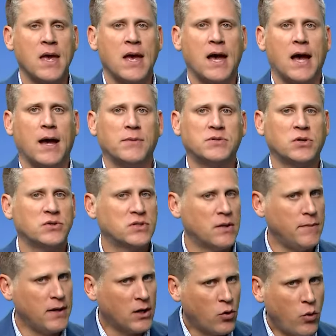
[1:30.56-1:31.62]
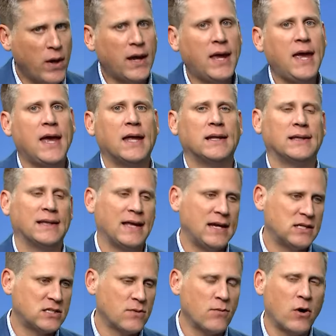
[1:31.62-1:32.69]
Uh, so it's going to be a quick hit
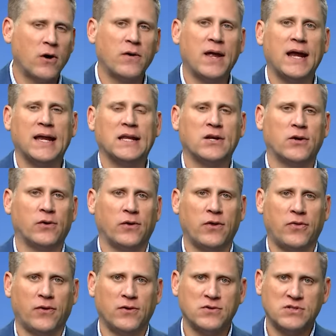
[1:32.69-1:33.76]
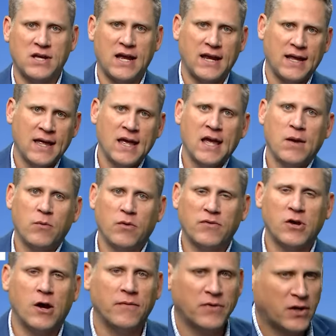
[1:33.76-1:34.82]
late tomorrow night into early Thursday,
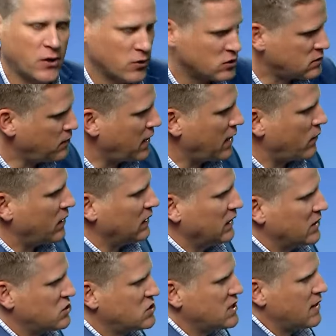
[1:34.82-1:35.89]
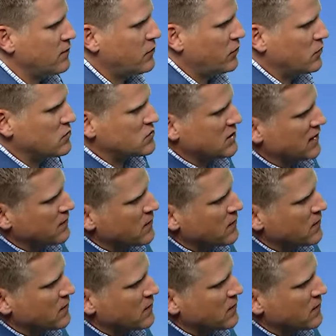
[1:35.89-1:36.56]
moving off the coast by around lunchtime Thursday.